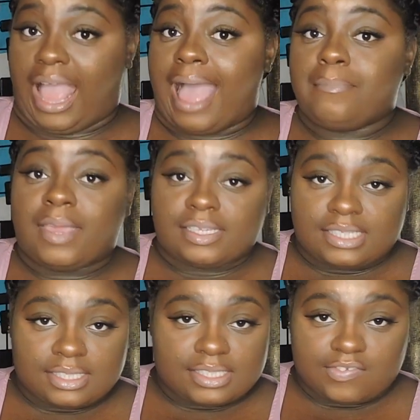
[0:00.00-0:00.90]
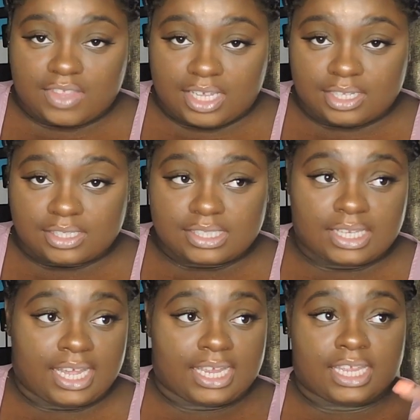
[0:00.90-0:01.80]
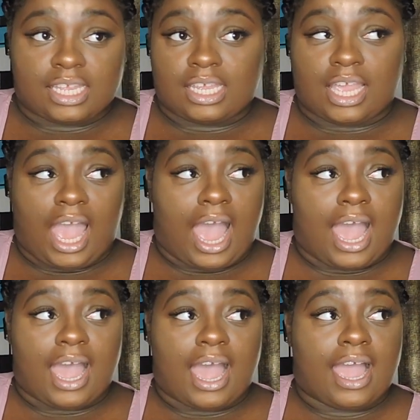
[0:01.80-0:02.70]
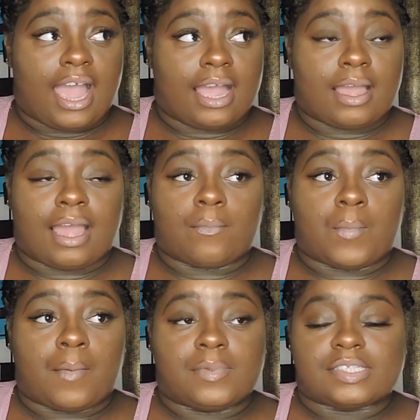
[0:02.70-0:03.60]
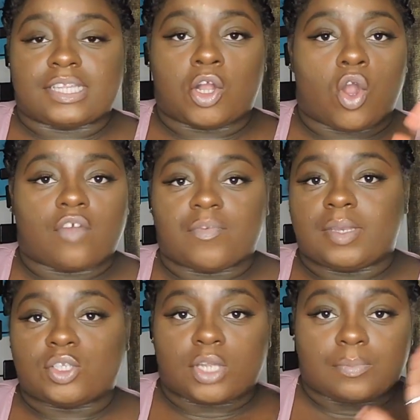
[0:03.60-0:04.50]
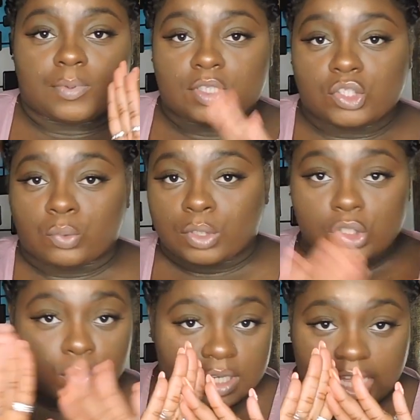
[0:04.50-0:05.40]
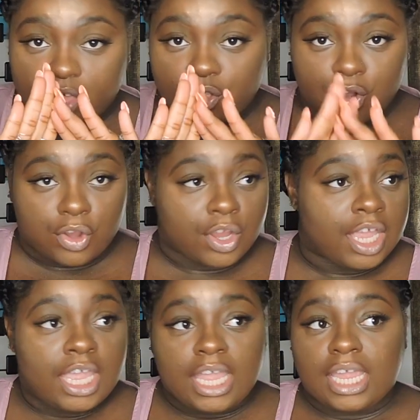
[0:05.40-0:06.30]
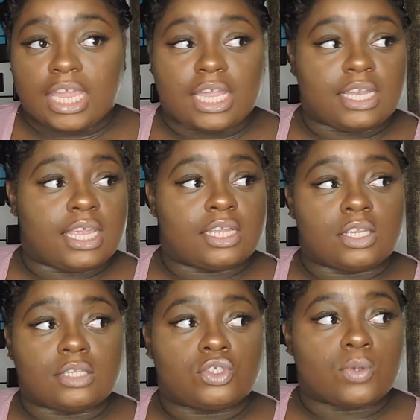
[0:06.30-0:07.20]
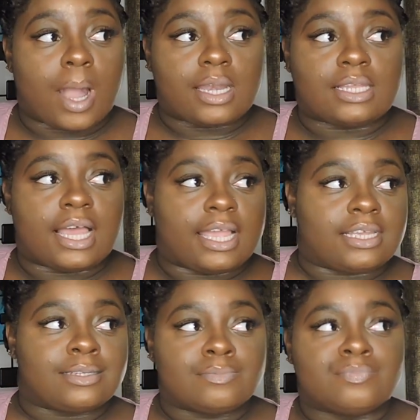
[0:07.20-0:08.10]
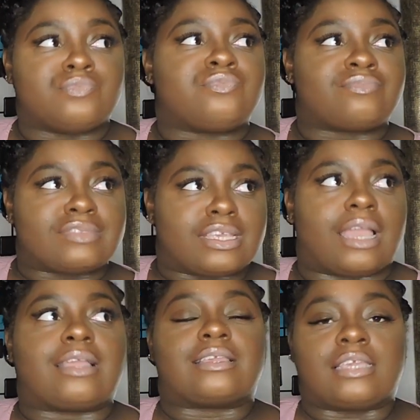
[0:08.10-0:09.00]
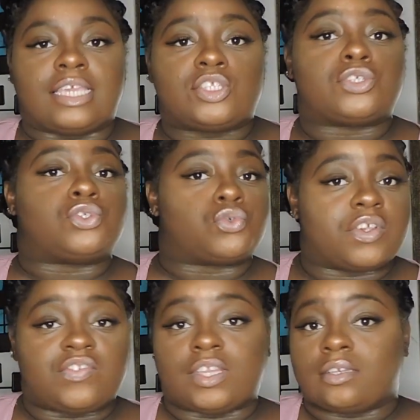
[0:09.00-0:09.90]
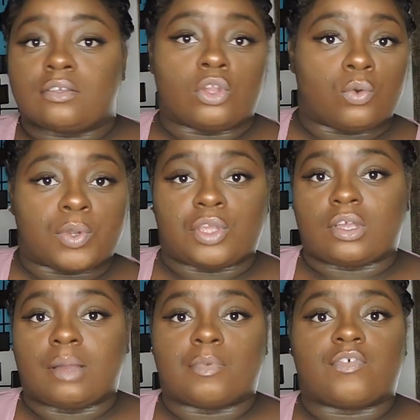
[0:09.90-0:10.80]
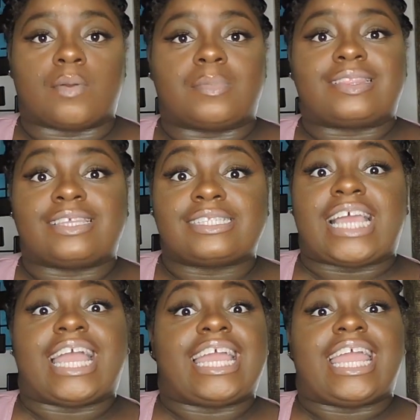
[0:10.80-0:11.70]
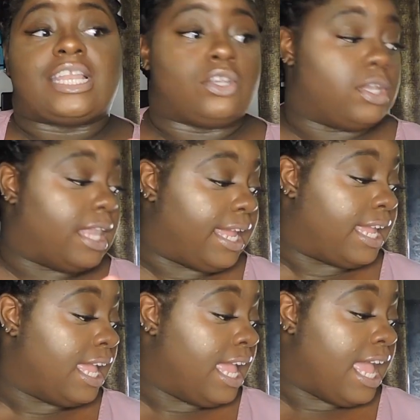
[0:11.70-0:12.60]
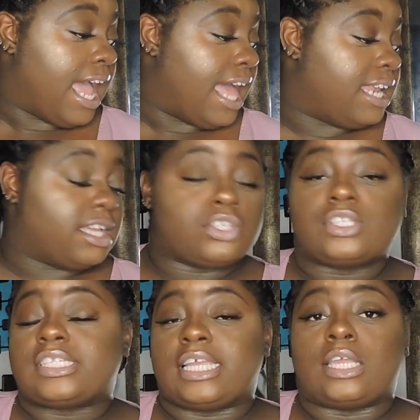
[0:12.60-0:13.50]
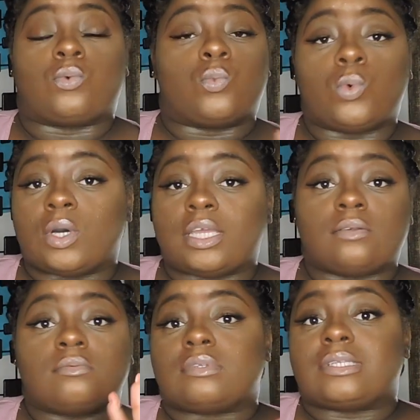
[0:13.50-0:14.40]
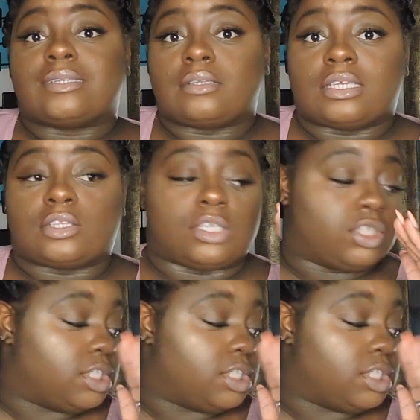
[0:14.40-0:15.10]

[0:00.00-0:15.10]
I make sense of things. Like I it's not hard for me to try to put two and two together and try to like get your drift and know where you're coming from. But this, I didn't understand what it